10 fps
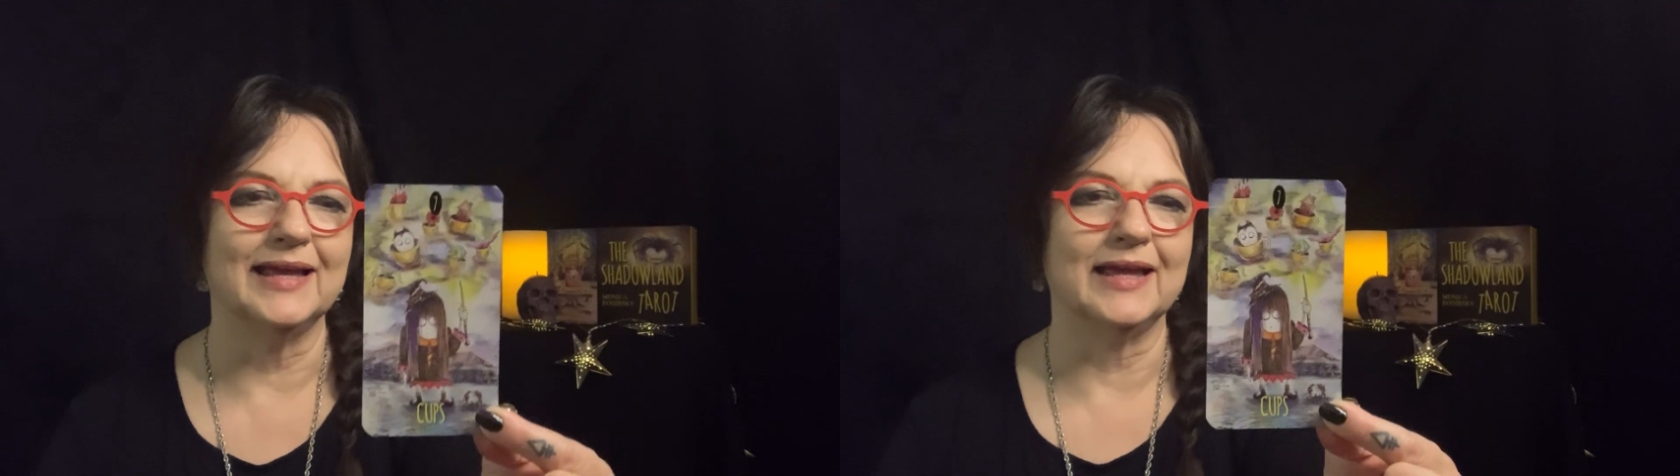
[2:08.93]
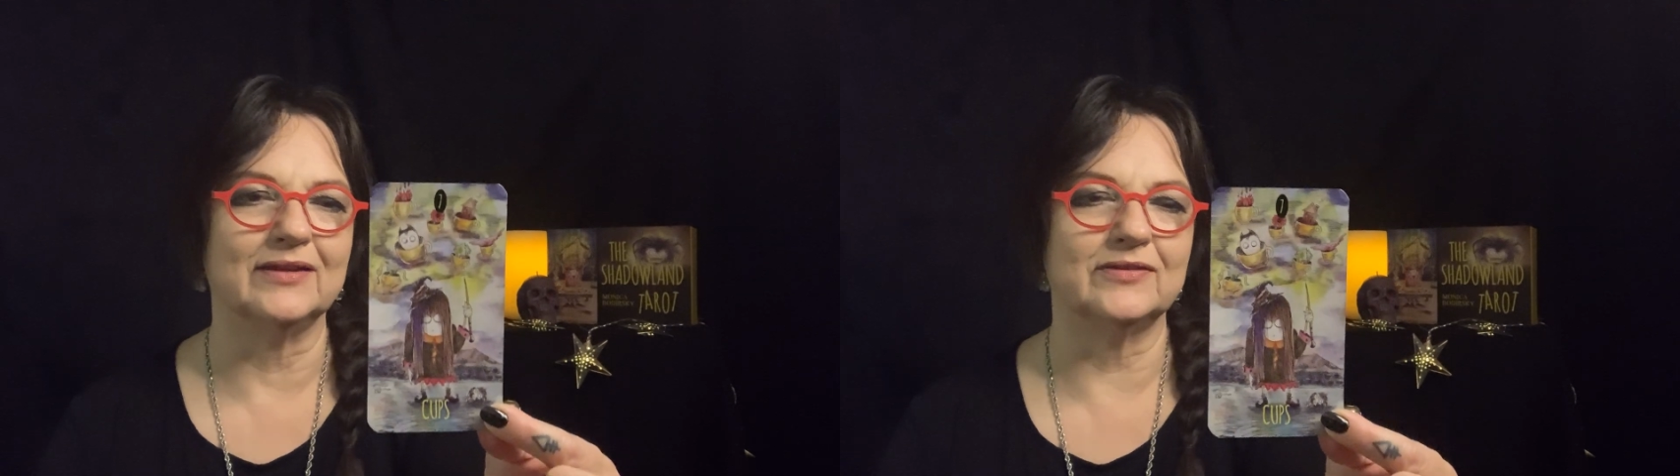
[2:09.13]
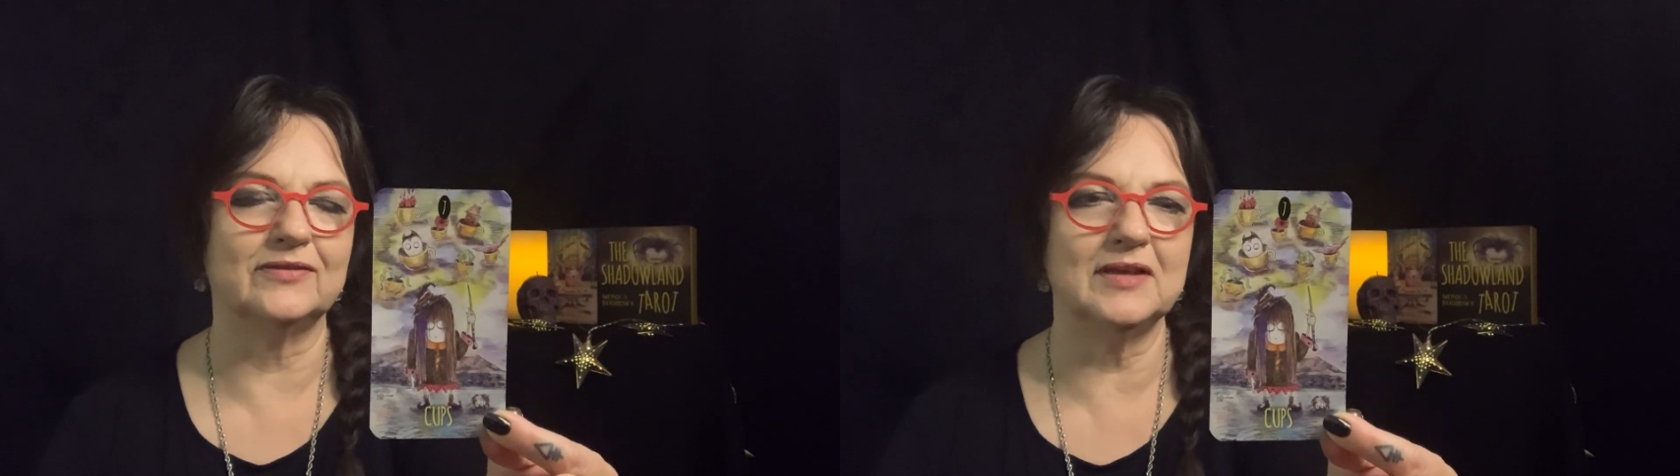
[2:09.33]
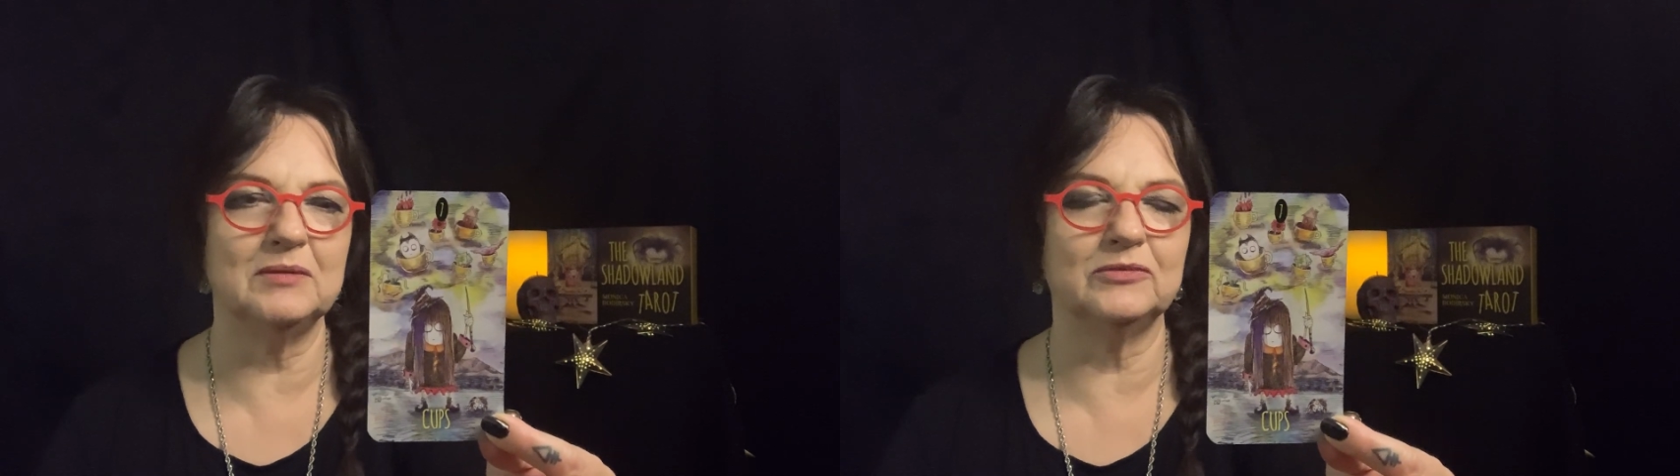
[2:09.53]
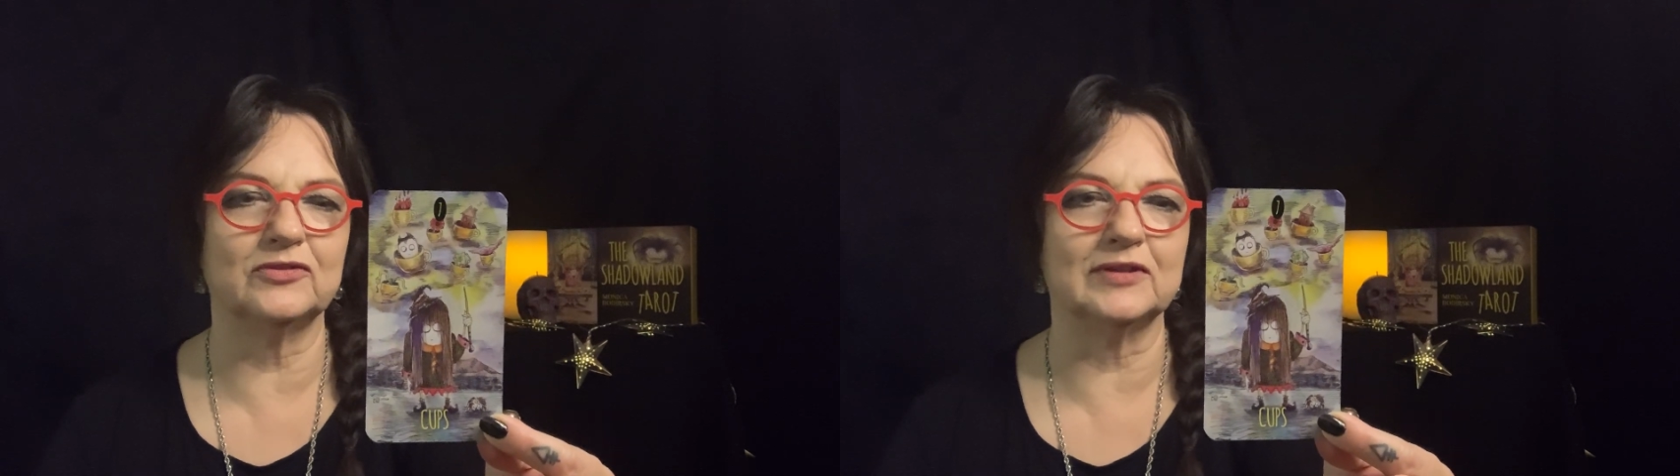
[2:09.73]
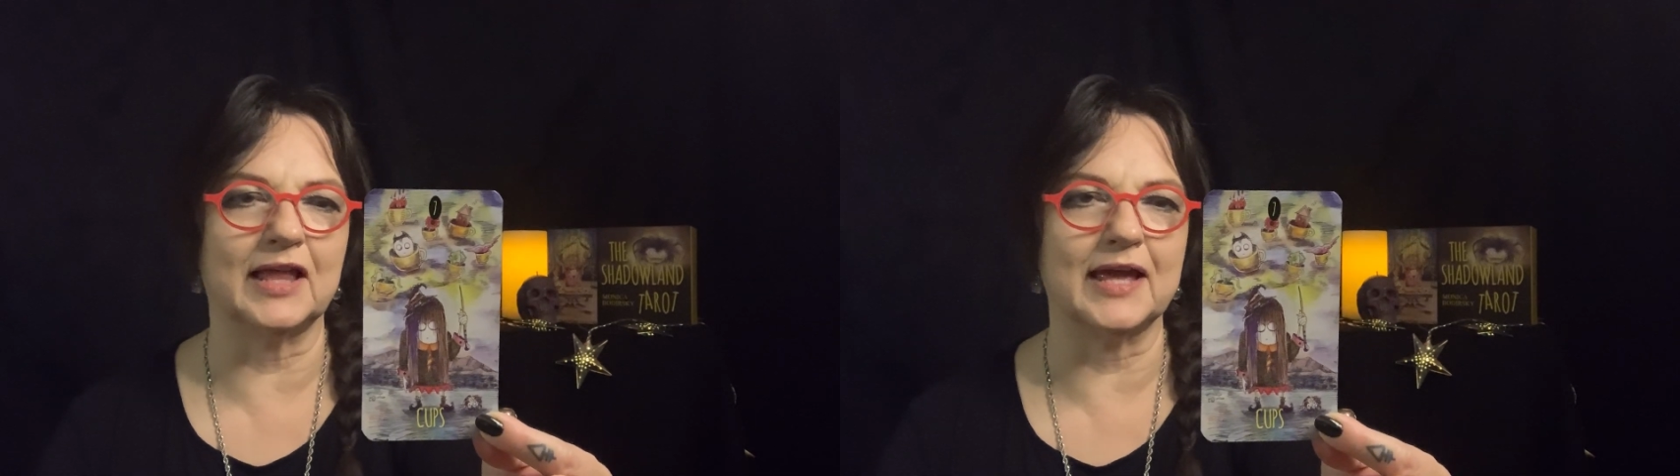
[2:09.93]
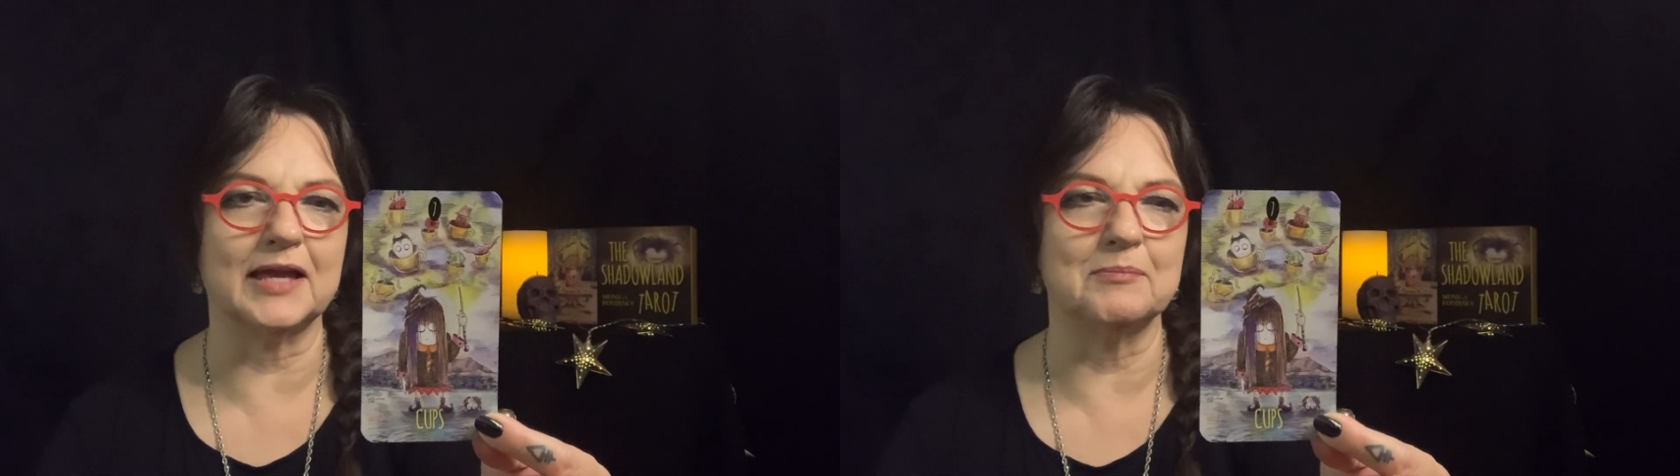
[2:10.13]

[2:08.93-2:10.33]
It seems like